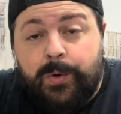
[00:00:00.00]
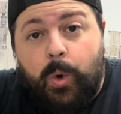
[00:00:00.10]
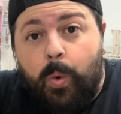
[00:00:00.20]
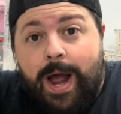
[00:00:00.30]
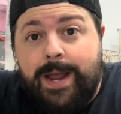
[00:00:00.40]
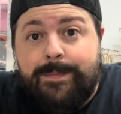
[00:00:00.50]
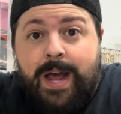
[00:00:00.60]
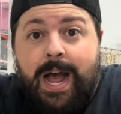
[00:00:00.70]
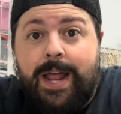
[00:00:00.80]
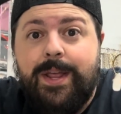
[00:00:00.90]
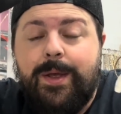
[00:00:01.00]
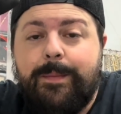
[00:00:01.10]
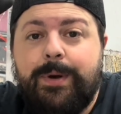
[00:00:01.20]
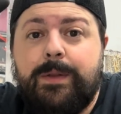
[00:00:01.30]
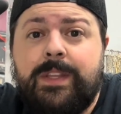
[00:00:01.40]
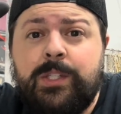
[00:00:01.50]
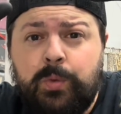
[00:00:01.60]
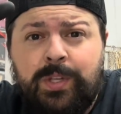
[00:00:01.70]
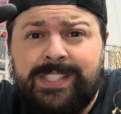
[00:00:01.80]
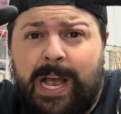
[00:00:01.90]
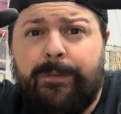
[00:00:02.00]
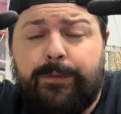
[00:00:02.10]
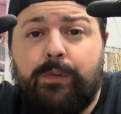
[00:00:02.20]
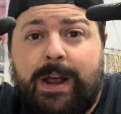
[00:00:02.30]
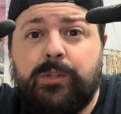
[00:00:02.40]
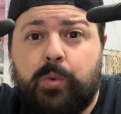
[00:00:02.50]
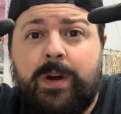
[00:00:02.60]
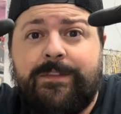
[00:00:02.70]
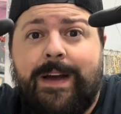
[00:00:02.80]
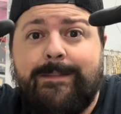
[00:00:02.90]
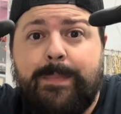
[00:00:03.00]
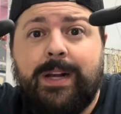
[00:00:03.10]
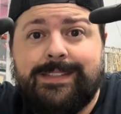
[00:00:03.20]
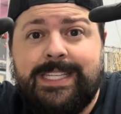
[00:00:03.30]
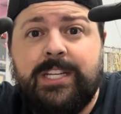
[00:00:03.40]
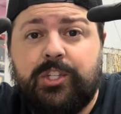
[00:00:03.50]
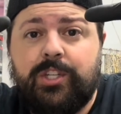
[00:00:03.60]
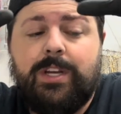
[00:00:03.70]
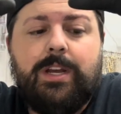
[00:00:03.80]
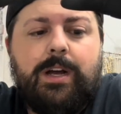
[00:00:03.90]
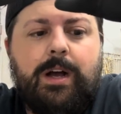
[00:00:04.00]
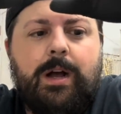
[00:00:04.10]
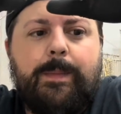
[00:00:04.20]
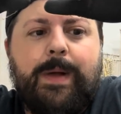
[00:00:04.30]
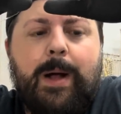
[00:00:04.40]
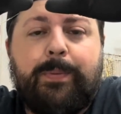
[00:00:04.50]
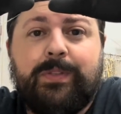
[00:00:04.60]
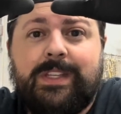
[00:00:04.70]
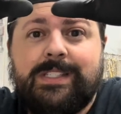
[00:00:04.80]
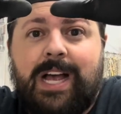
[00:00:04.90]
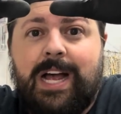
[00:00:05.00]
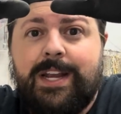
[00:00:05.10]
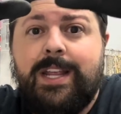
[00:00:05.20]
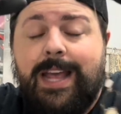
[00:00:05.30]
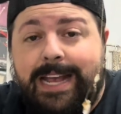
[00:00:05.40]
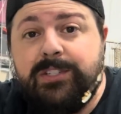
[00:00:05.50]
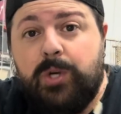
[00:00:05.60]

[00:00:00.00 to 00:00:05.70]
know why I'm not, but these will sell for around 25 bucks each. I'll put these on as